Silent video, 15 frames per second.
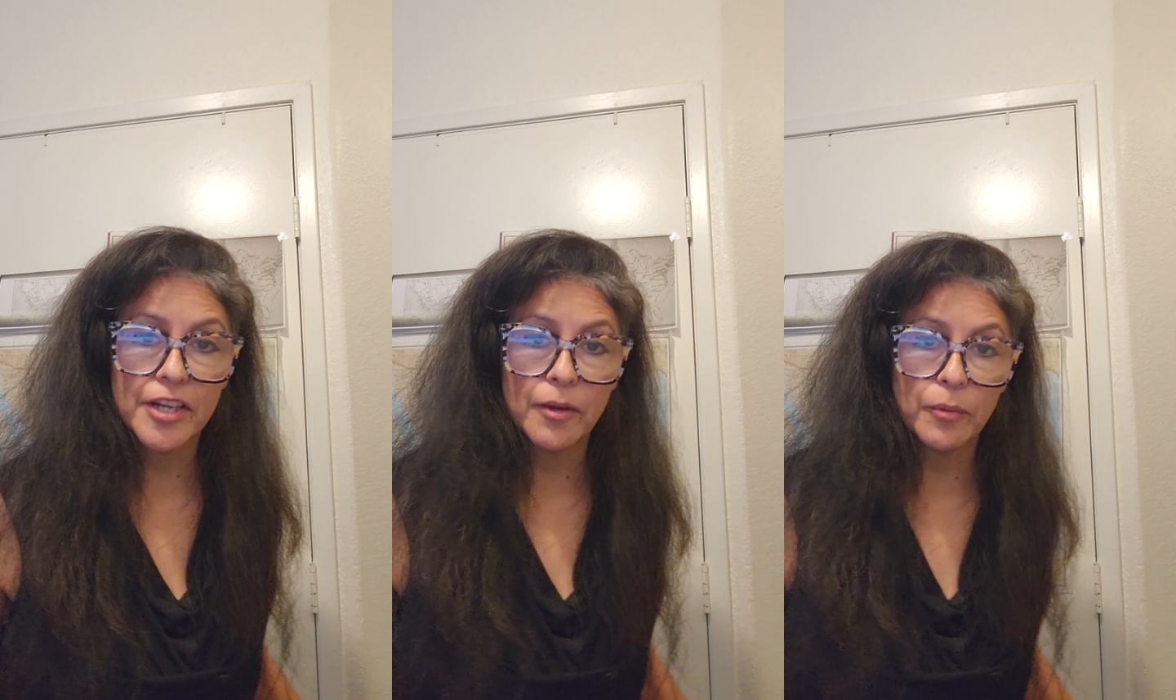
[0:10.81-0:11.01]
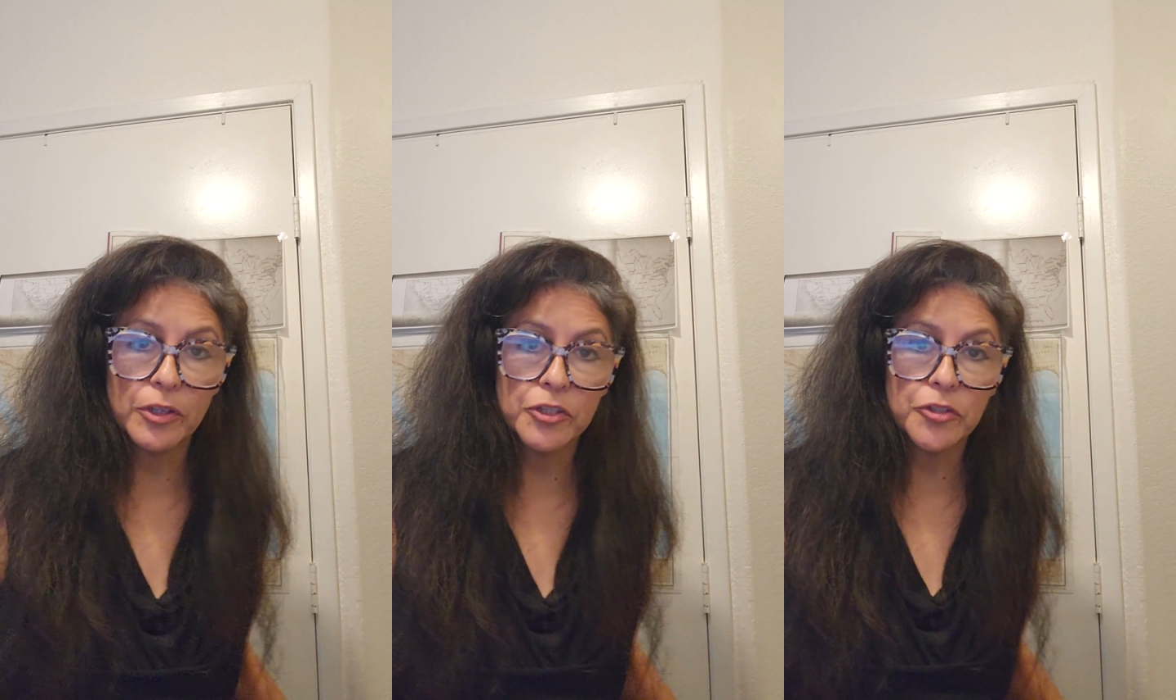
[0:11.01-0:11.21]

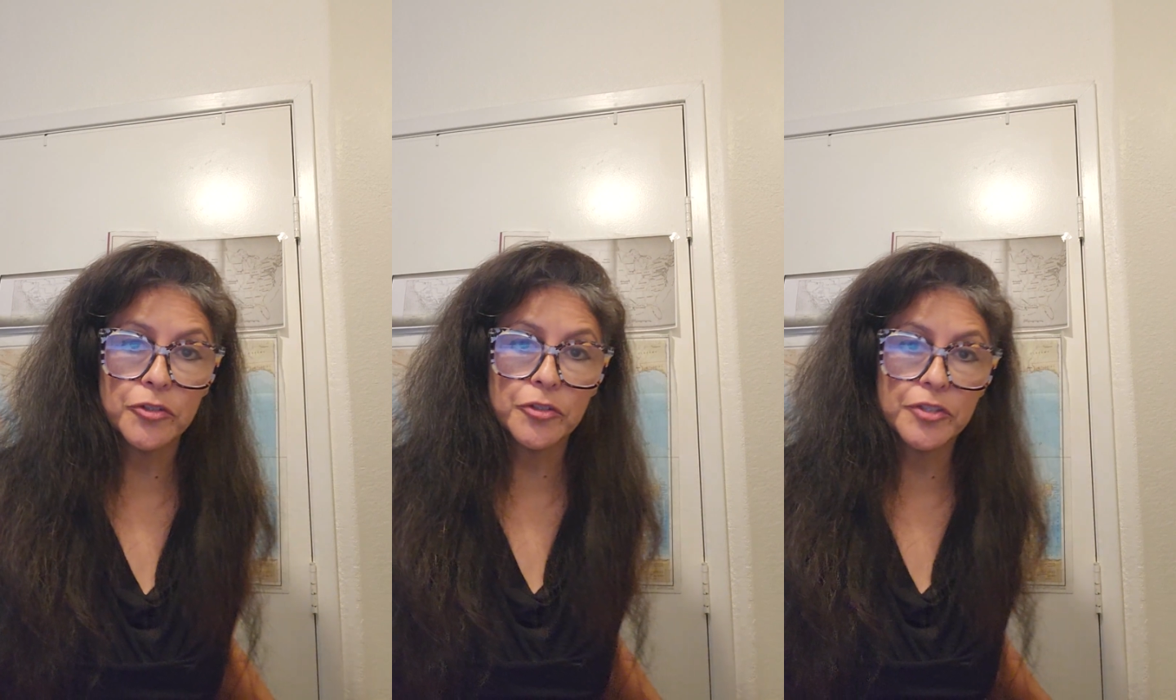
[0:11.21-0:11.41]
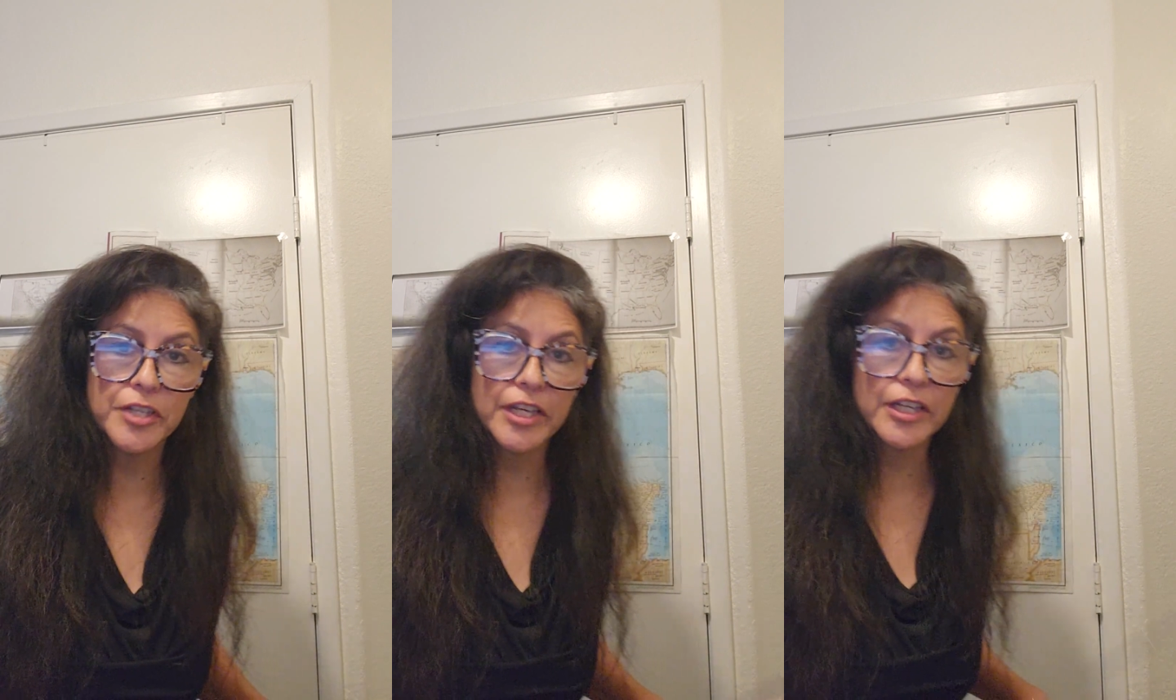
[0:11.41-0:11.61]
I want you
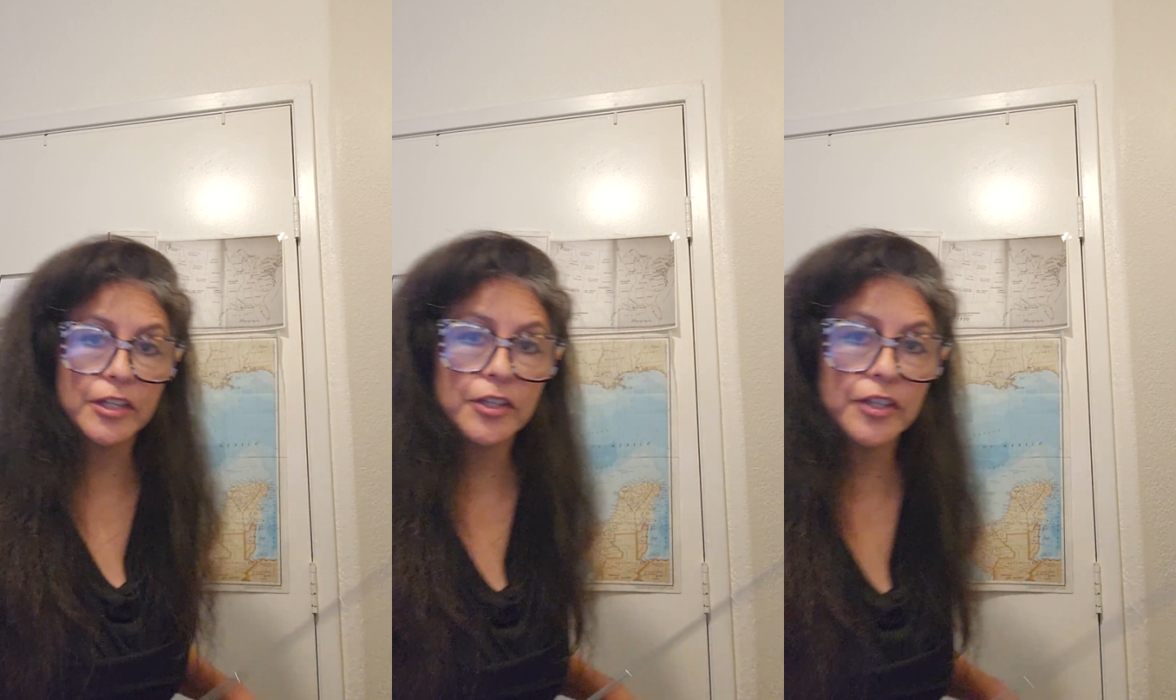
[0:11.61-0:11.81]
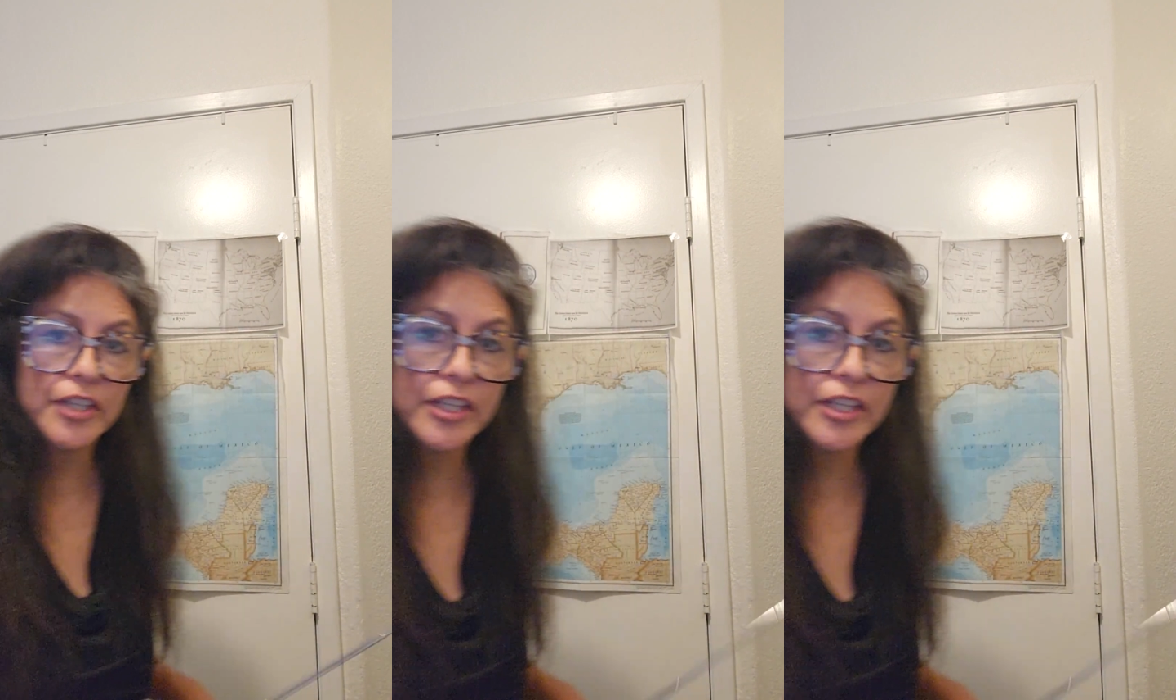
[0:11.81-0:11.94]
to take a look